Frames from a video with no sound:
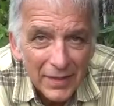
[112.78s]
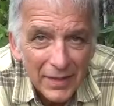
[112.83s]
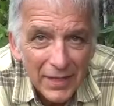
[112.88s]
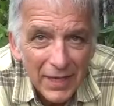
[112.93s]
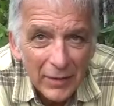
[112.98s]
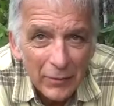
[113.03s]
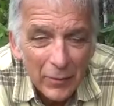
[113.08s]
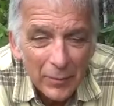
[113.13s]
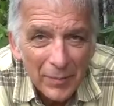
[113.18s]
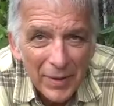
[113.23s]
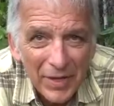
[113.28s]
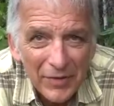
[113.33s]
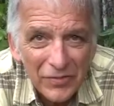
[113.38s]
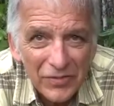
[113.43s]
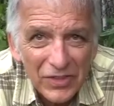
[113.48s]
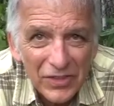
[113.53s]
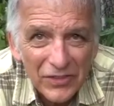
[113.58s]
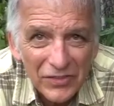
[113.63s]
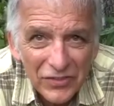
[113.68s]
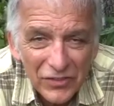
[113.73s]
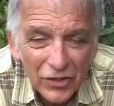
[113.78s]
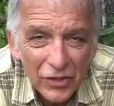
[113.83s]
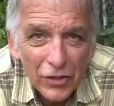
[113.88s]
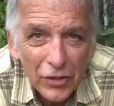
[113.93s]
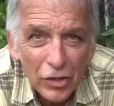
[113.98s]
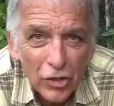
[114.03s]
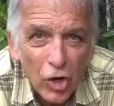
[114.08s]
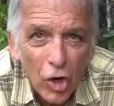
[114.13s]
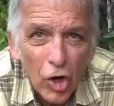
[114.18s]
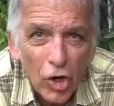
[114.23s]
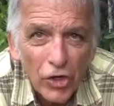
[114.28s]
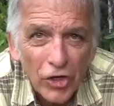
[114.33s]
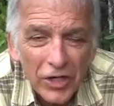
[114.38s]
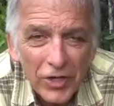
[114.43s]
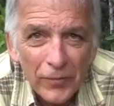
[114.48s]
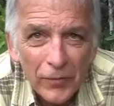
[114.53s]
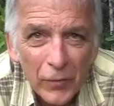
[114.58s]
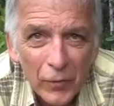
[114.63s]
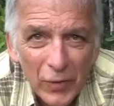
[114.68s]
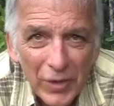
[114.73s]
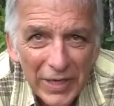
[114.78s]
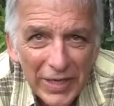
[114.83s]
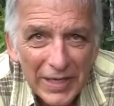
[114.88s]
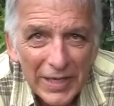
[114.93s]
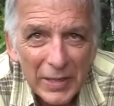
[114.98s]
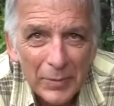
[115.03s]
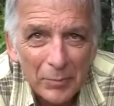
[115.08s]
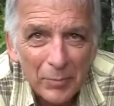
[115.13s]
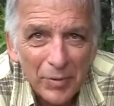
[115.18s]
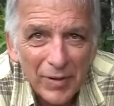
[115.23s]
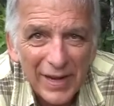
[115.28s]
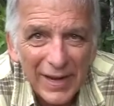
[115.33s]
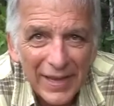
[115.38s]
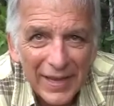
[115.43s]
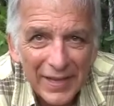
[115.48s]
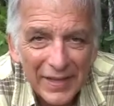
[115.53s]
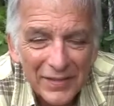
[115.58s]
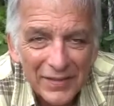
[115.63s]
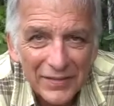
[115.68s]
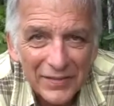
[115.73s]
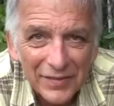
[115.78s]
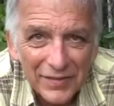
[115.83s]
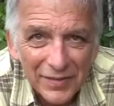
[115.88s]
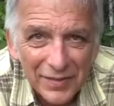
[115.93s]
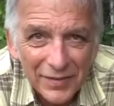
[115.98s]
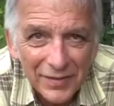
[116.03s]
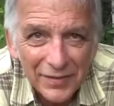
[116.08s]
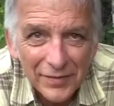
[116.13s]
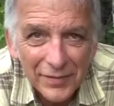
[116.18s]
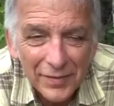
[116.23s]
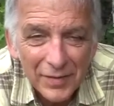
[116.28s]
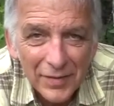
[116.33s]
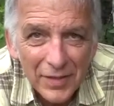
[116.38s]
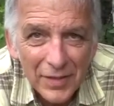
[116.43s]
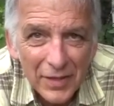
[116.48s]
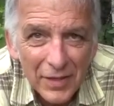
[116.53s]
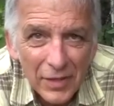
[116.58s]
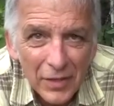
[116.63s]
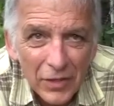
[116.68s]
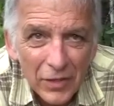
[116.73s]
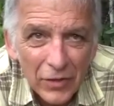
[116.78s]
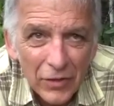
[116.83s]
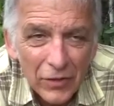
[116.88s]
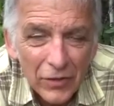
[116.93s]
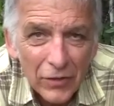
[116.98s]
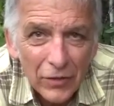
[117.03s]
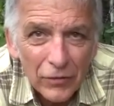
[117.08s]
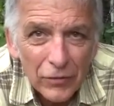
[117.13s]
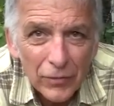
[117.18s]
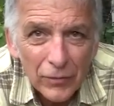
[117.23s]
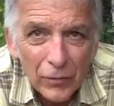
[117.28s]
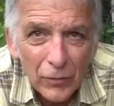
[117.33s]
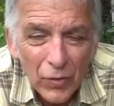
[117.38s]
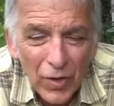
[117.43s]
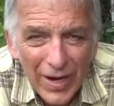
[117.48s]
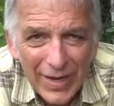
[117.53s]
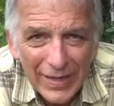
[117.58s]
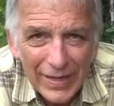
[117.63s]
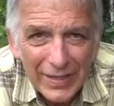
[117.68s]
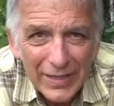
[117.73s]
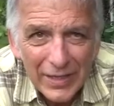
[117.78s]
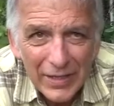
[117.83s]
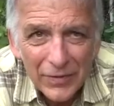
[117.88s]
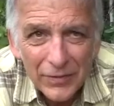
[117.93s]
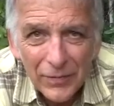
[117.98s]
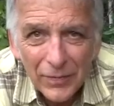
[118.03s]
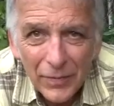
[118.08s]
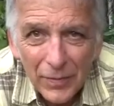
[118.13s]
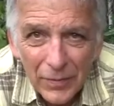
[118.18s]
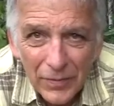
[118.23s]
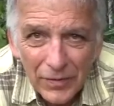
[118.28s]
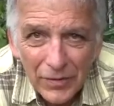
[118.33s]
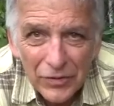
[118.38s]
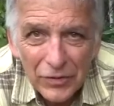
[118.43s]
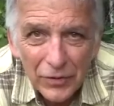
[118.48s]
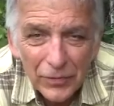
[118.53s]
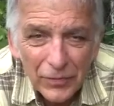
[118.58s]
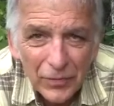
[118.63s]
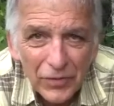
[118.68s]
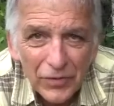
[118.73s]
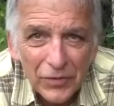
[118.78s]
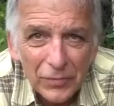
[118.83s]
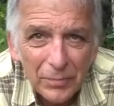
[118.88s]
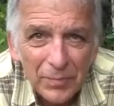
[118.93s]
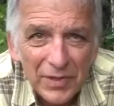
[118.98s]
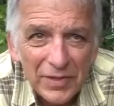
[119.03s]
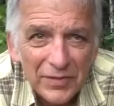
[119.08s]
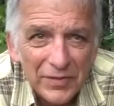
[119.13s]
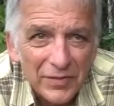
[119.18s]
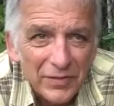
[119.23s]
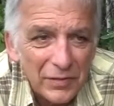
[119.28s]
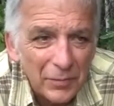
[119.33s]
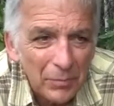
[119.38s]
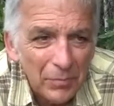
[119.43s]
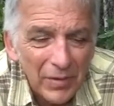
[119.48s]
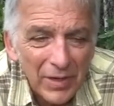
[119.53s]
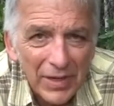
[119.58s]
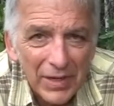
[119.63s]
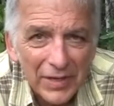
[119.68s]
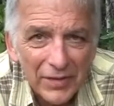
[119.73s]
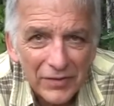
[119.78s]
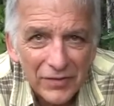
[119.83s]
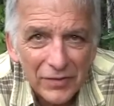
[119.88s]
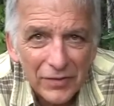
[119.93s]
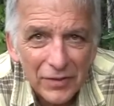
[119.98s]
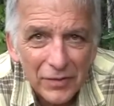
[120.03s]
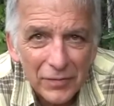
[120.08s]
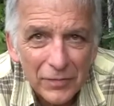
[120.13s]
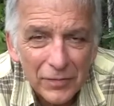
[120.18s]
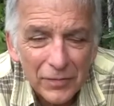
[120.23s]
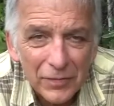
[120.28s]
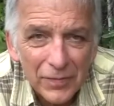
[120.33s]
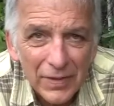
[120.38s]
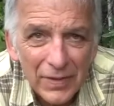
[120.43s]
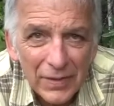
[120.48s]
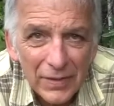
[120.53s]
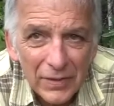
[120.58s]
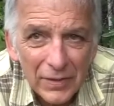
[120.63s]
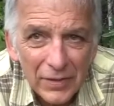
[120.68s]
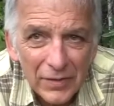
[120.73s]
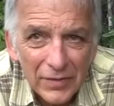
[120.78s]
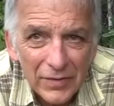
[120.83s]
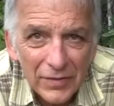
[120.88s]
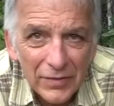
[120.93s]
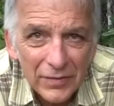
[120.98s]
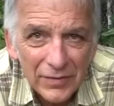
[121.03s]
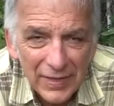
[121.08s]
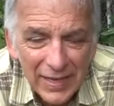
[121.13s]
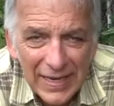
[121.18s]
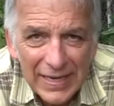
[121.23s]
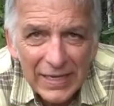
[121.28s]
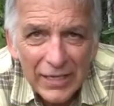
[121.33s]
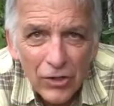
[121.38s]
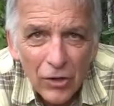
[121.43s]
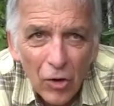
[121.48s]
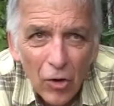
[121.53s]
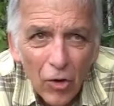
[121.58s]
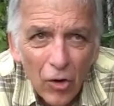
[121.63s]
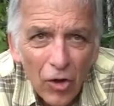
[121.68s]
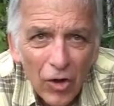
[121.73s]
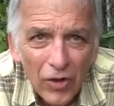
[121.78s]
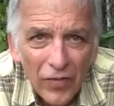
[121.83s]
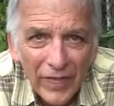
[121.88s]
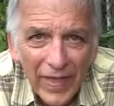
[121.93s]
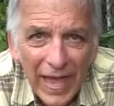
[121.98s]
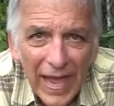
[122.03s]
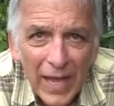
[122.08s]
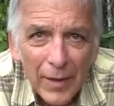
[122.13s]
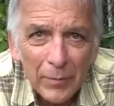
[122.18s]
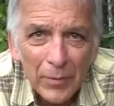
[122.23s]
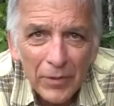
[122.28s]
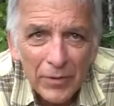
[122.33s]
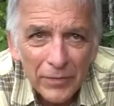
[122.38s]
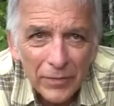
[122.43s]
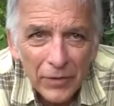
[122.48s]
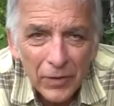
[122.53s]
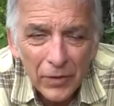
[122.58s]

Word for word: Now, about this carnivory in plants, there's a variety of different species of plants that have taken on the habit of